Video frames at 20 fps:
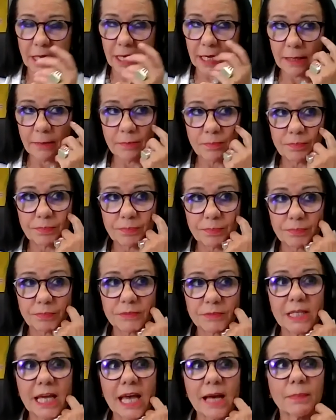a
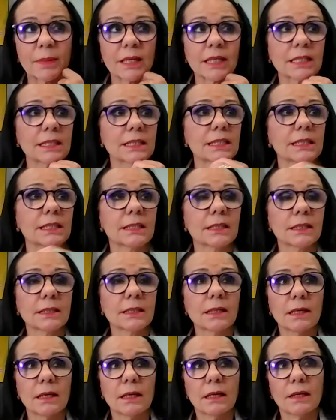tablet,
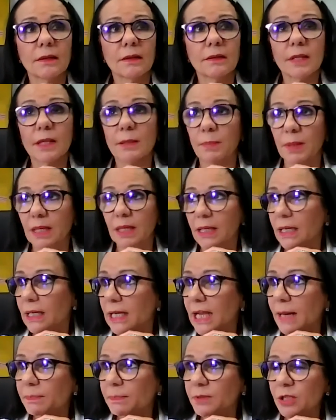there being a
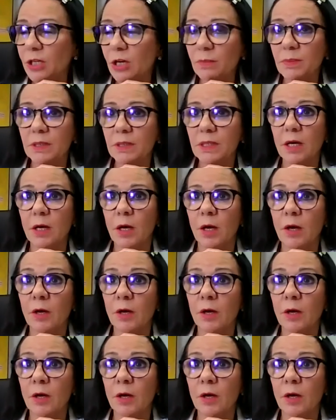laptop in their